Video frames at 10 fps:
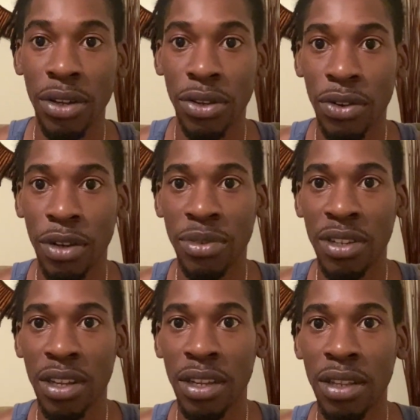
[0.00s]
You know what I'm
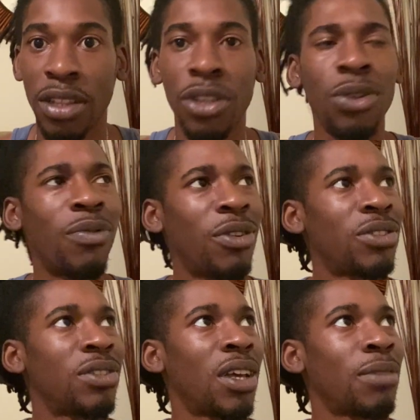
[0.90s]
saying? And the universe
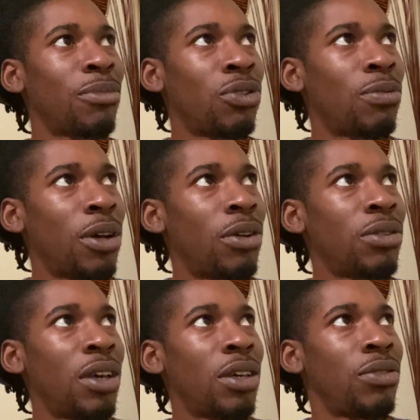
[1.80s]
is like, boom, oh
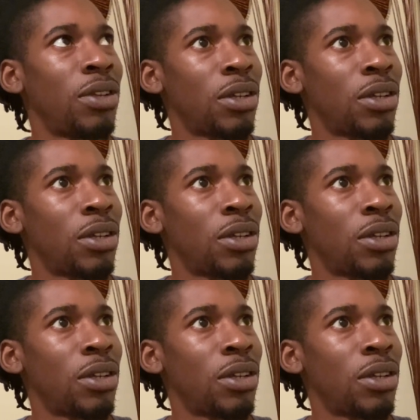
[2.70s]
yeah, you